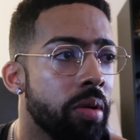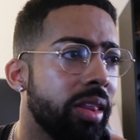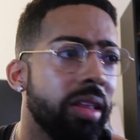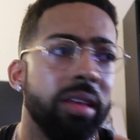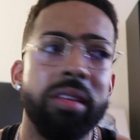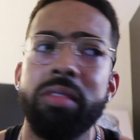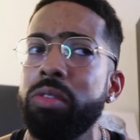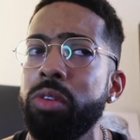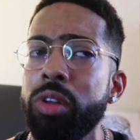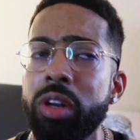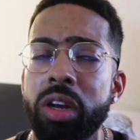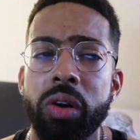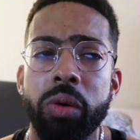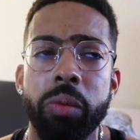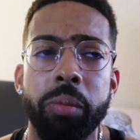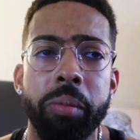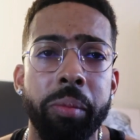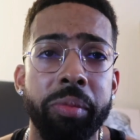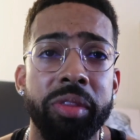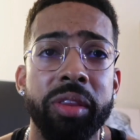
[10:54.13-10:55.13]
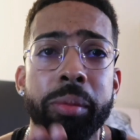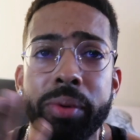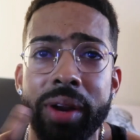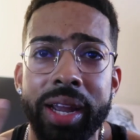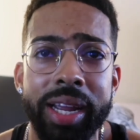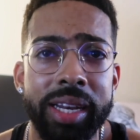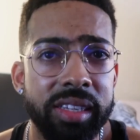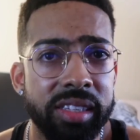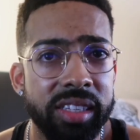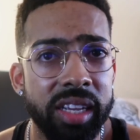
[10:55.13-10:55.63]
Just, you know, the
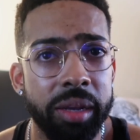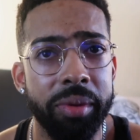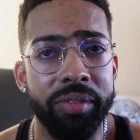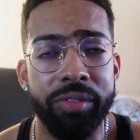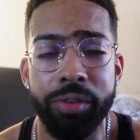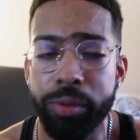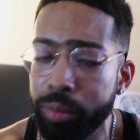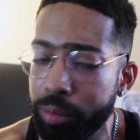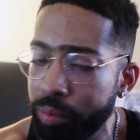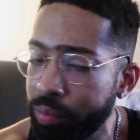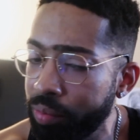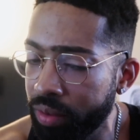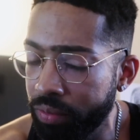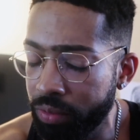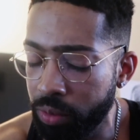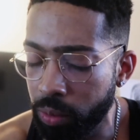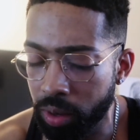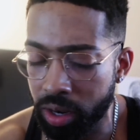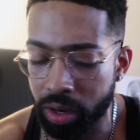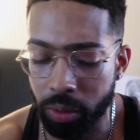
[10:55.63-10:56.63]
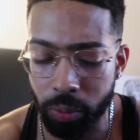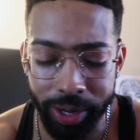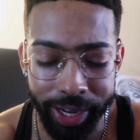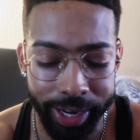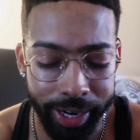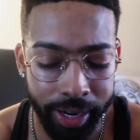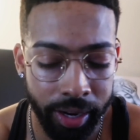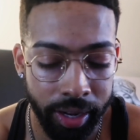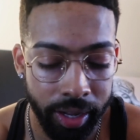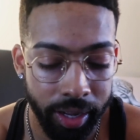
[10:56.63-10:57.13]
brainstem, if you aren't
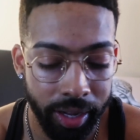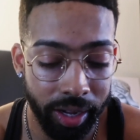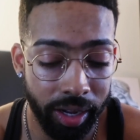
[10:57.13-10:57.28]
aware,